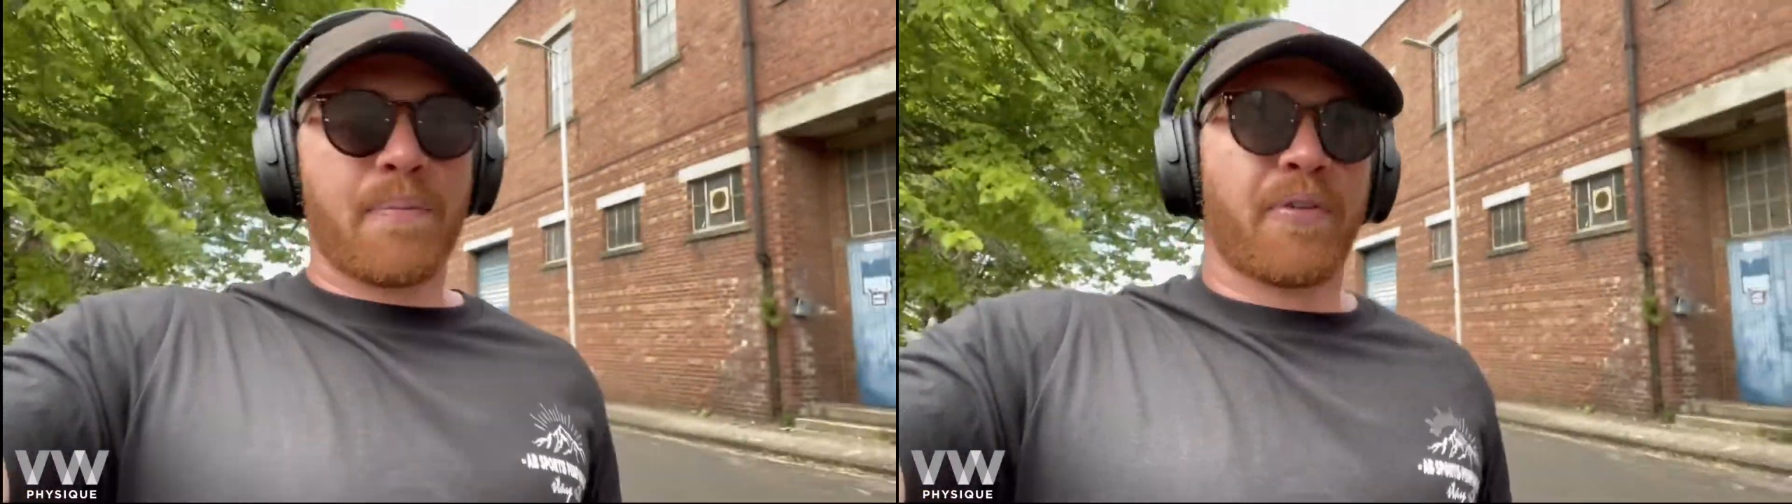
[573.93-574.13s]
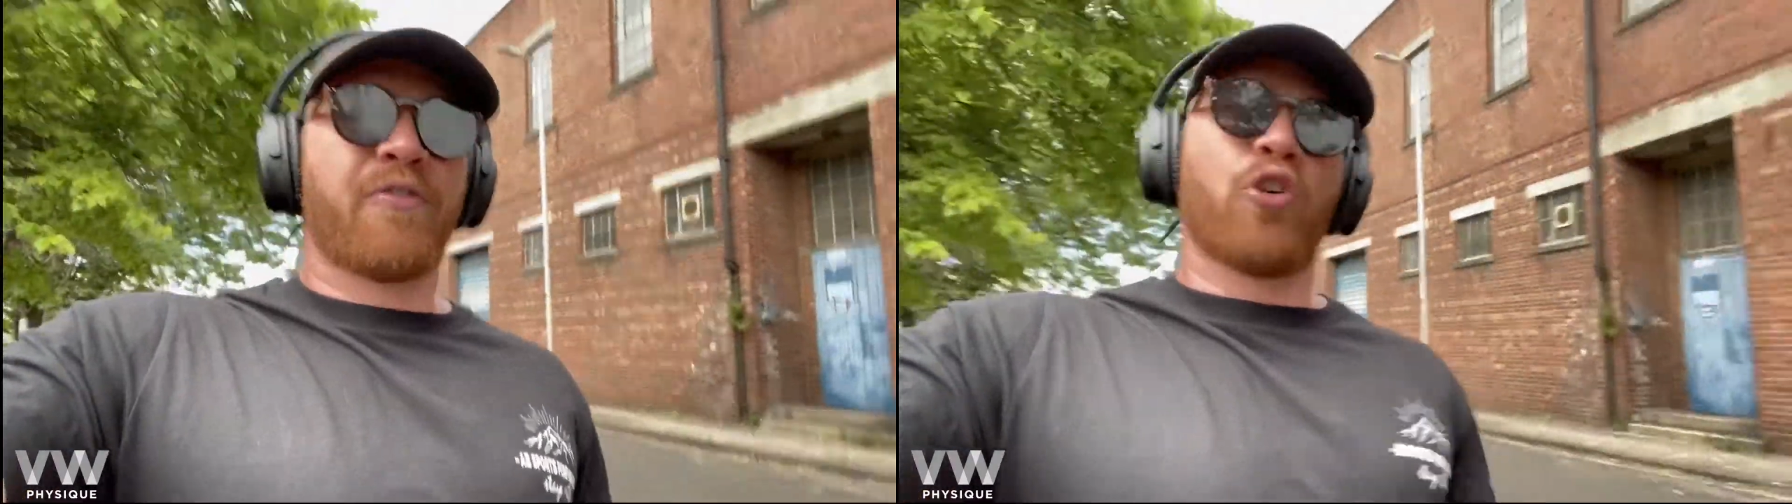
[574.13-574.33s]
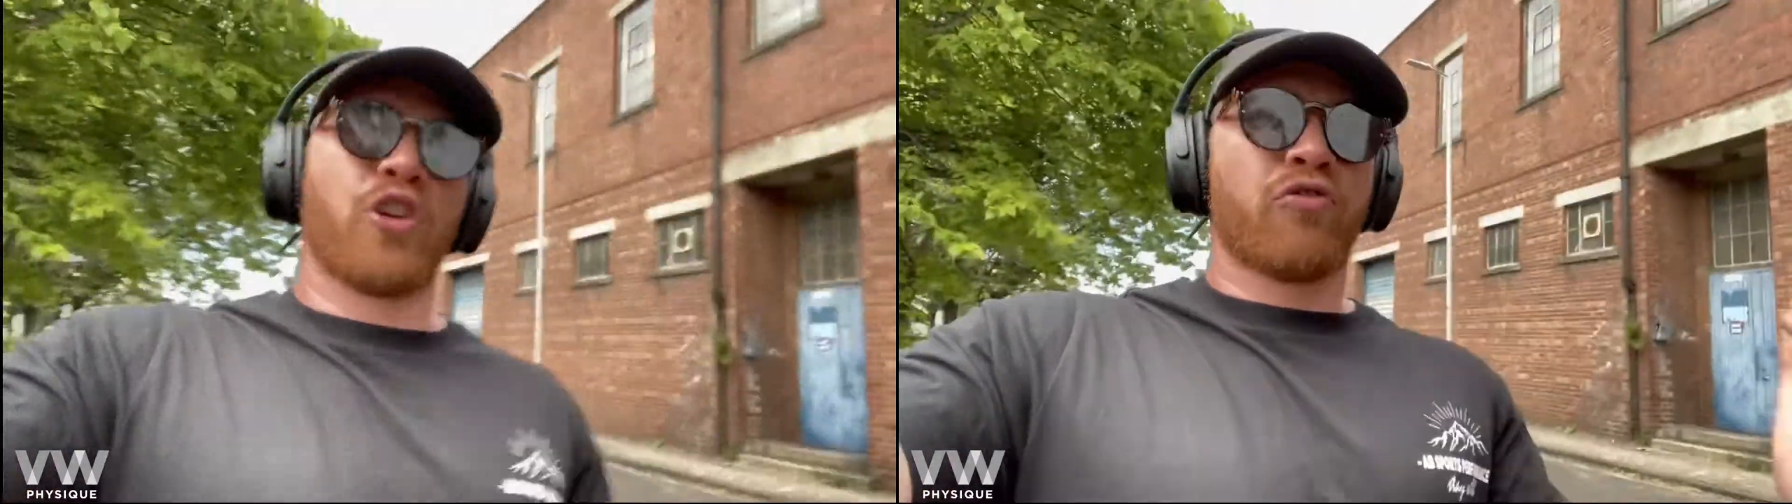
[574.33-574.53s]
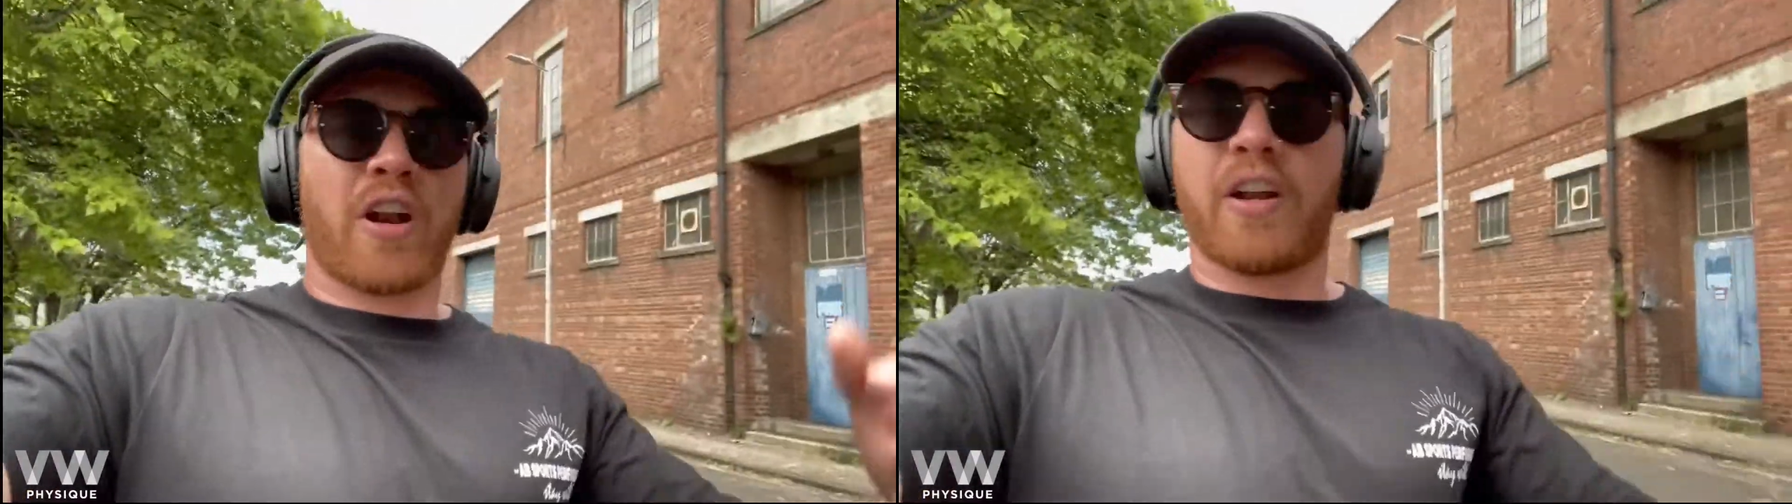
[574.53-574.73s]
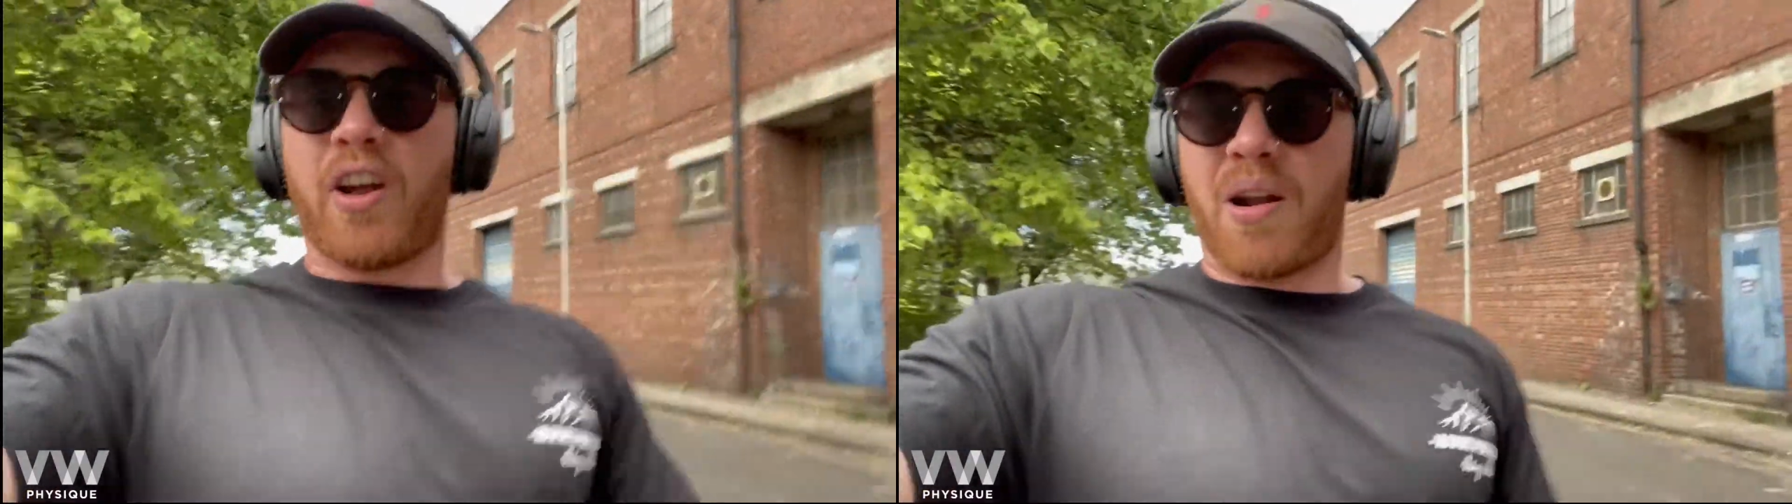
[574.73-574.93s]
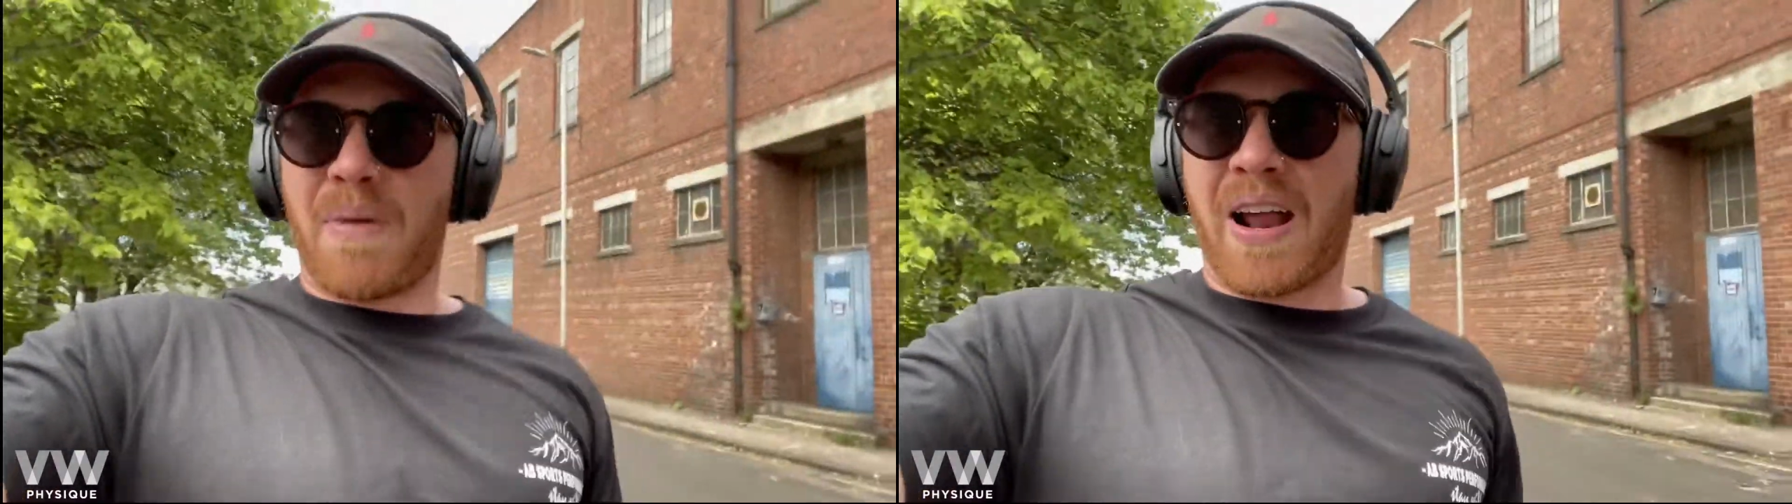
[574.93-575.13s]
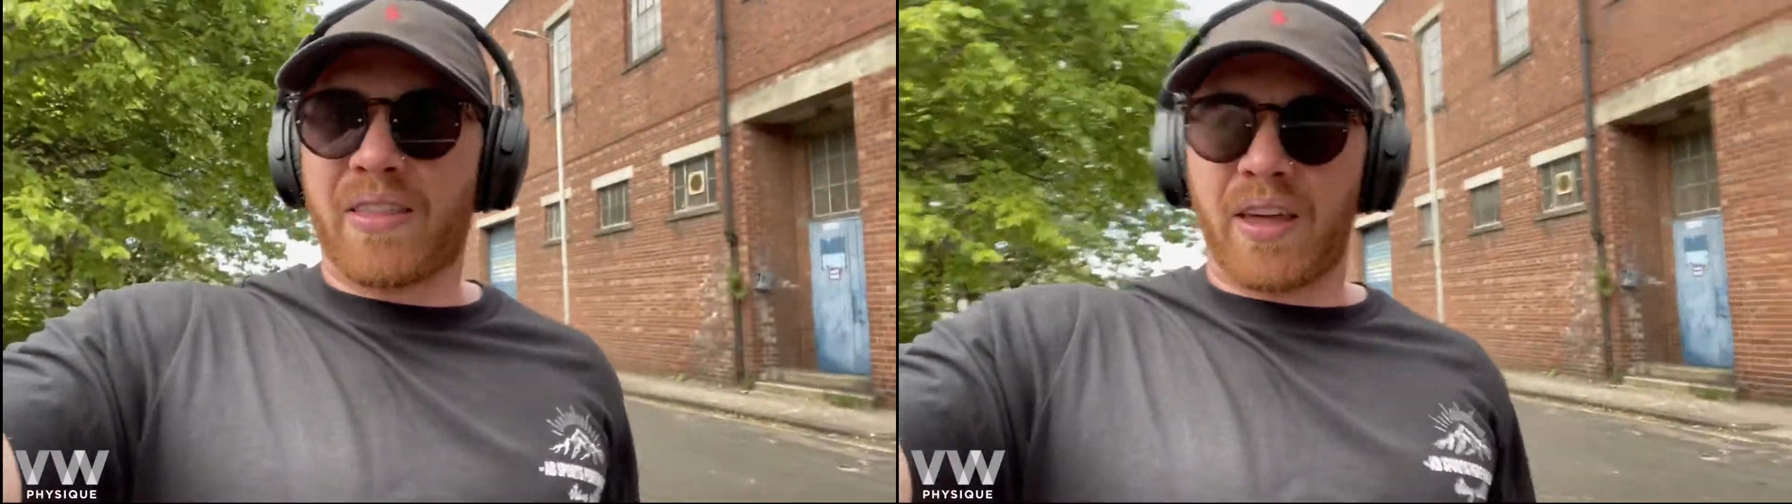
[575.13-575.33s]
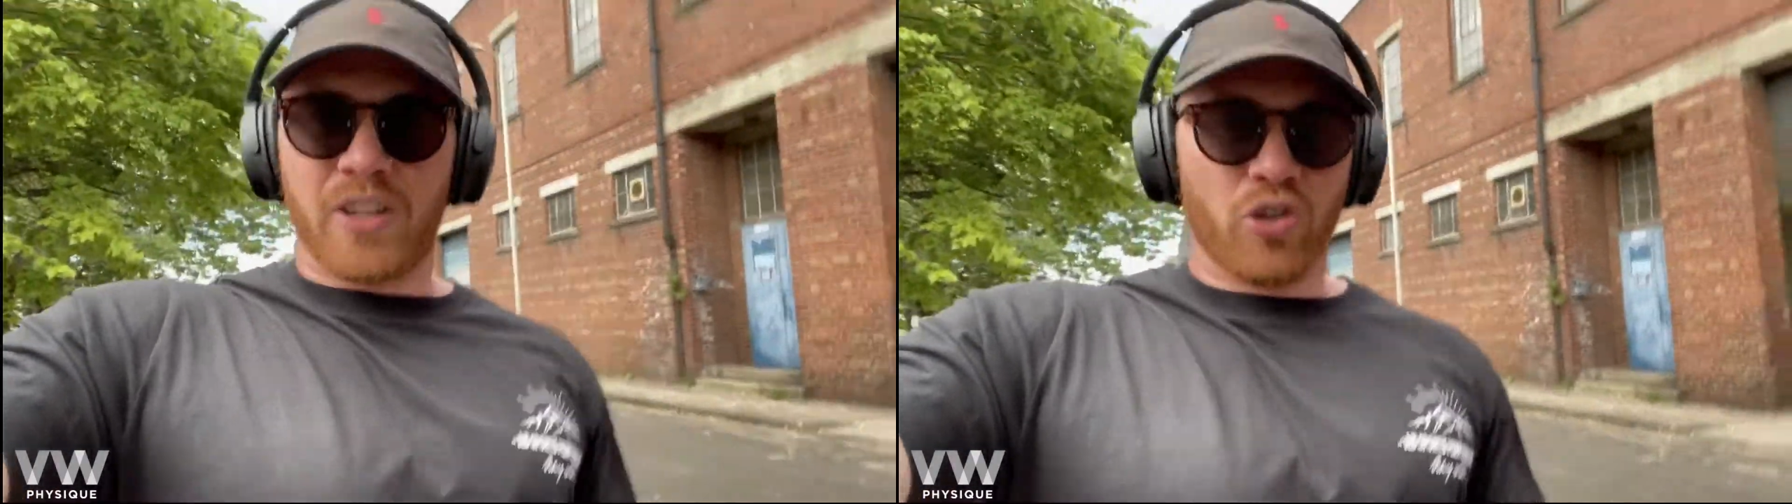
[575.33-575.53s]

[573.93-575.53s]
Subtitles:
before you run another marathon.